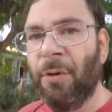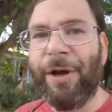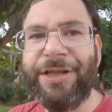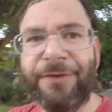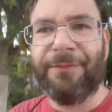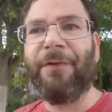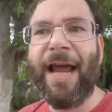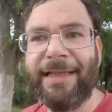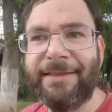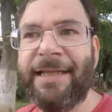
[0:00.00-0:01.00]
when your
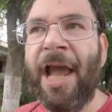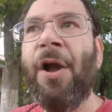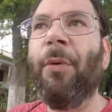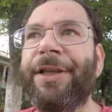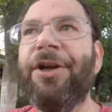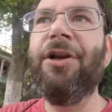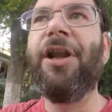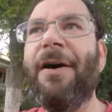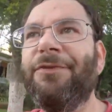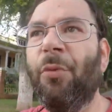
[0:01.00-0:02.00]
friends, when your
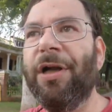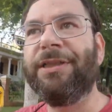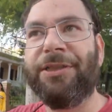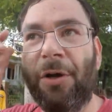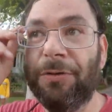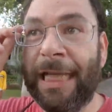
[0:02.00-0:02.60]
loved ones don't.